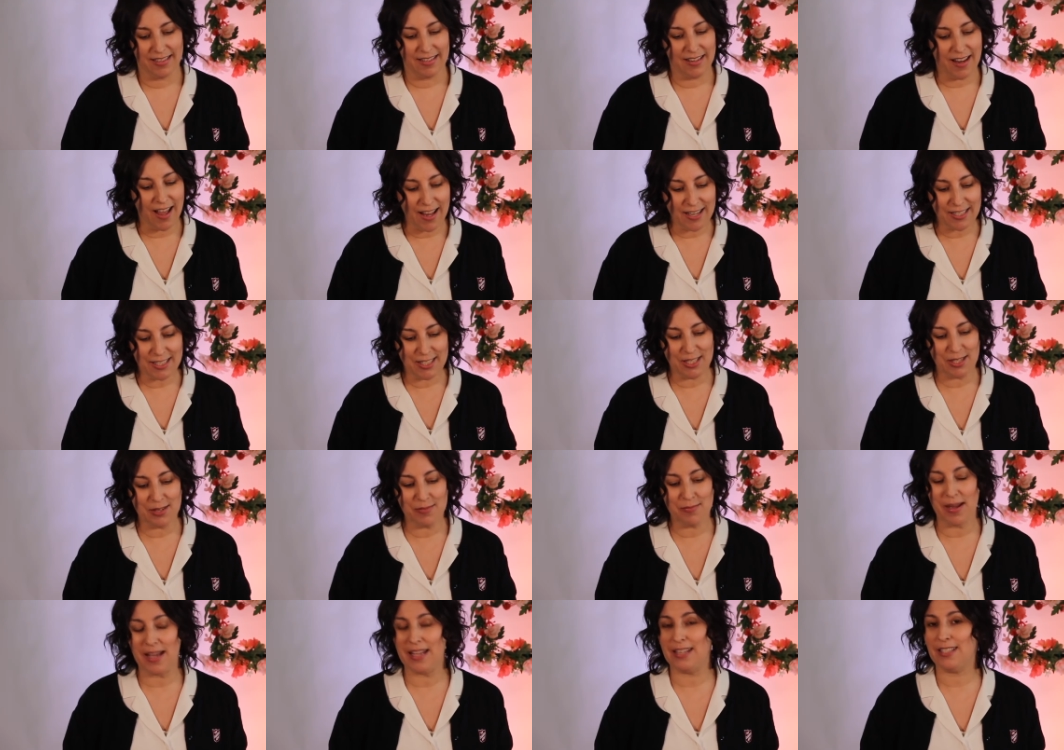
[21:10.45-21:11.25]
Not
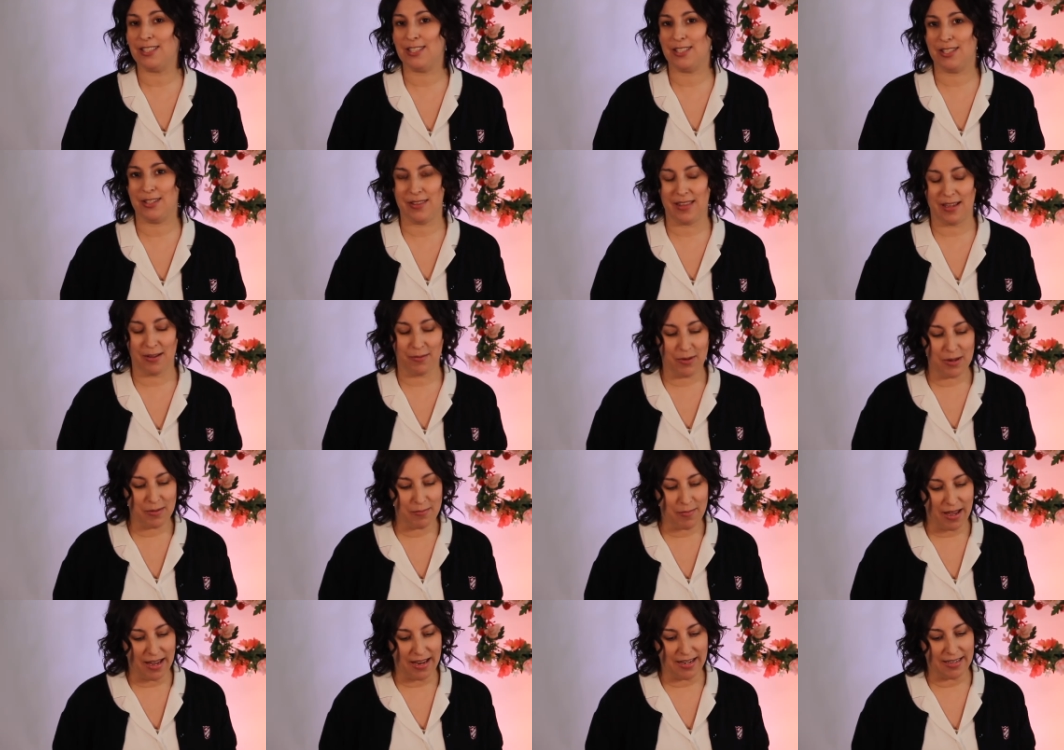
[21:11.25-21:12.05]
too much so that
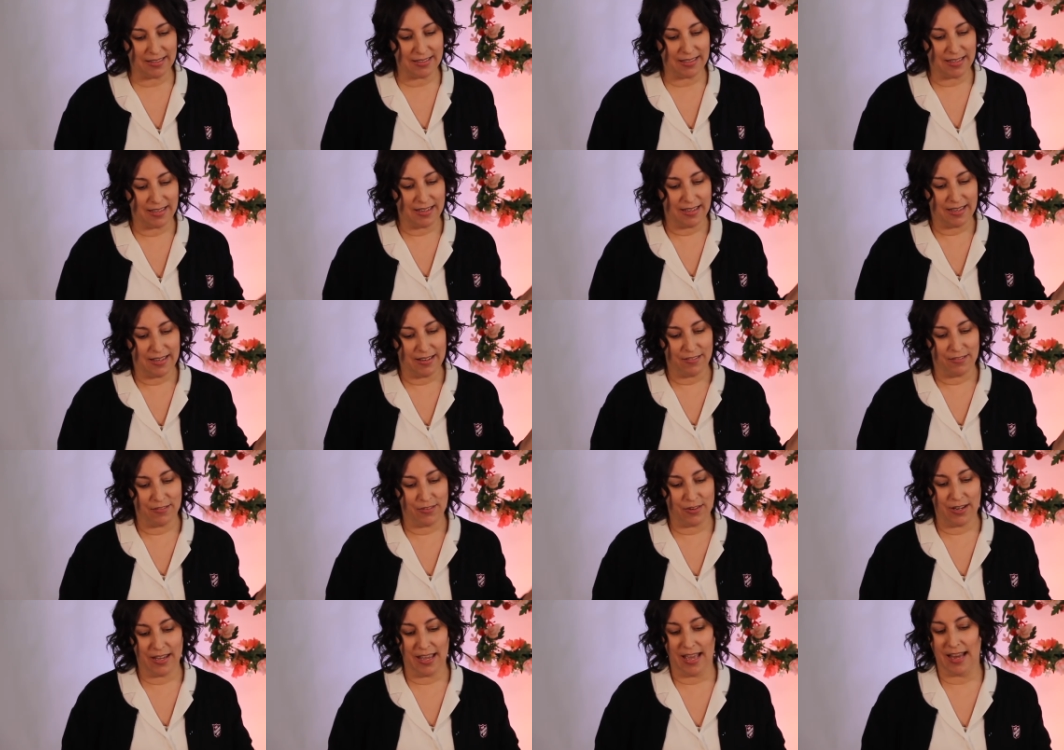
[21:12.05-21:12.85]
we might
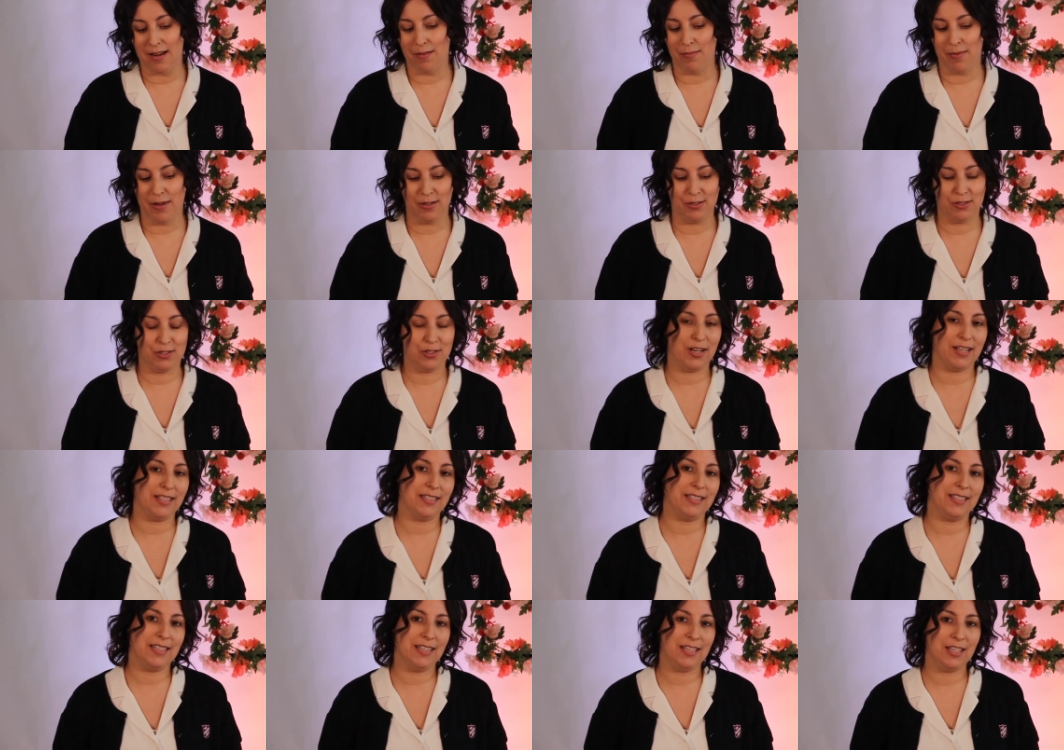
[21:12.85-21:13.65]
forget about
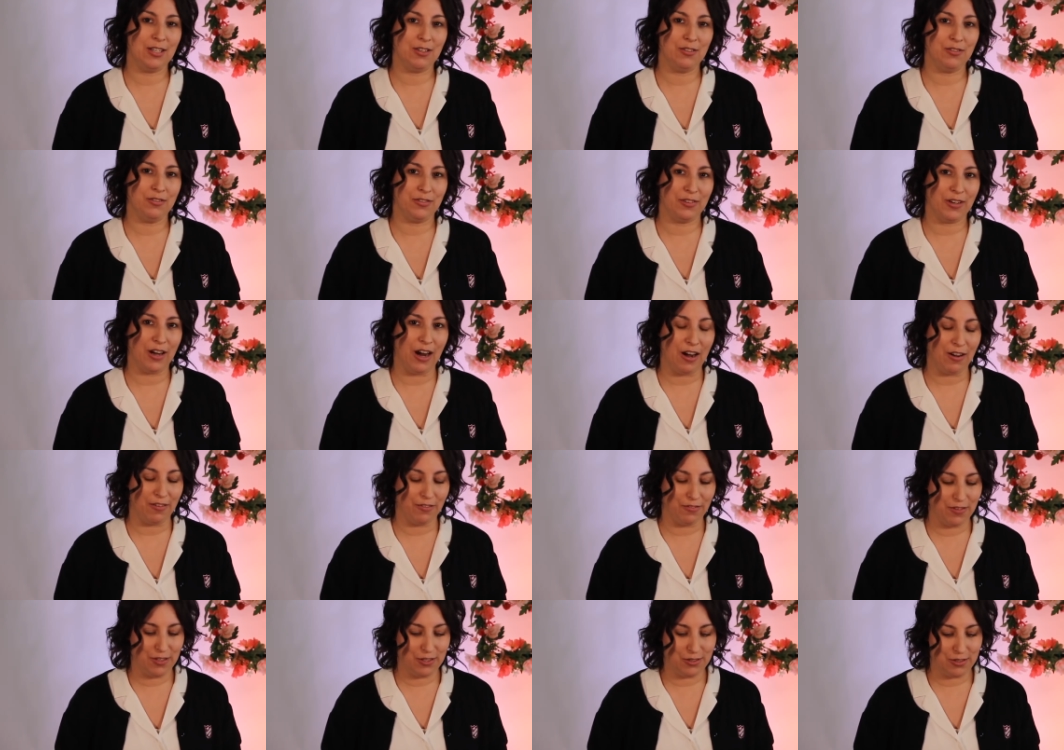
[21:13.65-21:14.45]
trusting you for
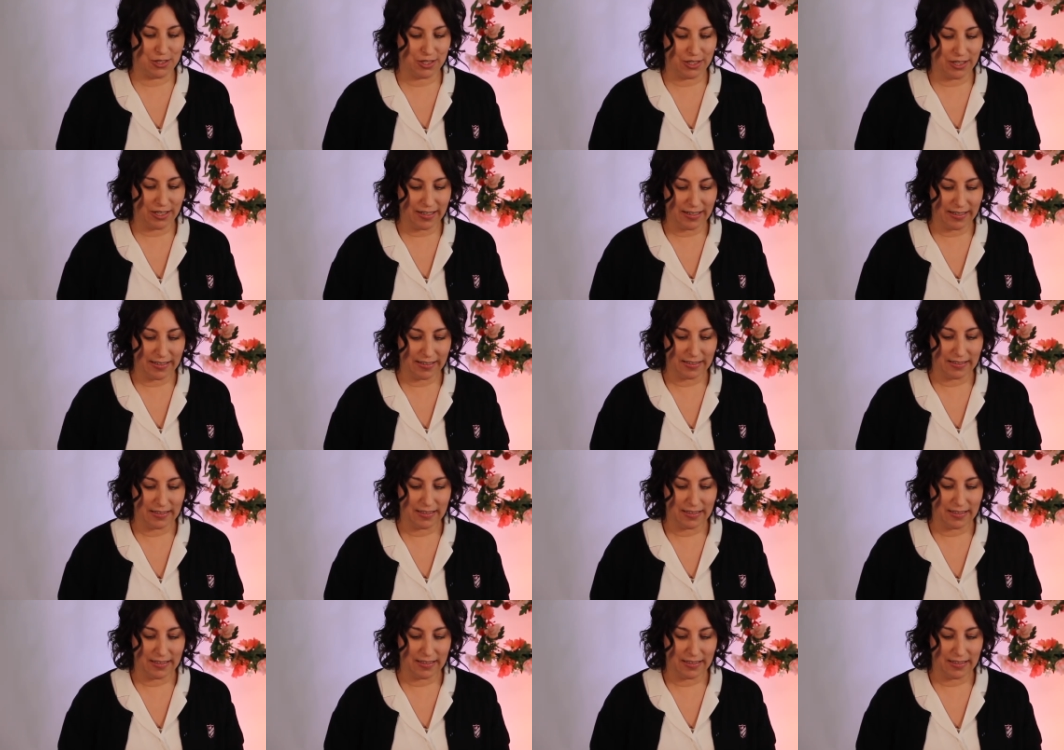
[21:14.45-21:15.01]
our future,